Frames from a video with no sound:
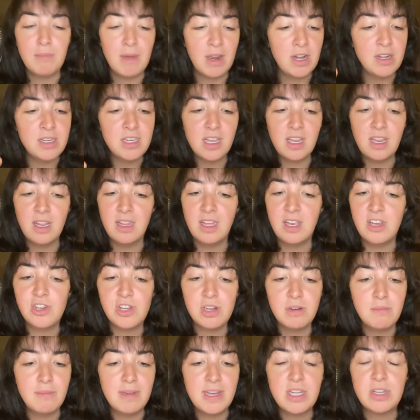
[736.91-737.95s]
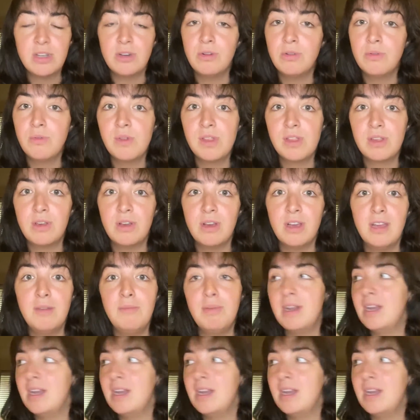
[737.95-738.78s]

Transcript: my articulation and my tone was good,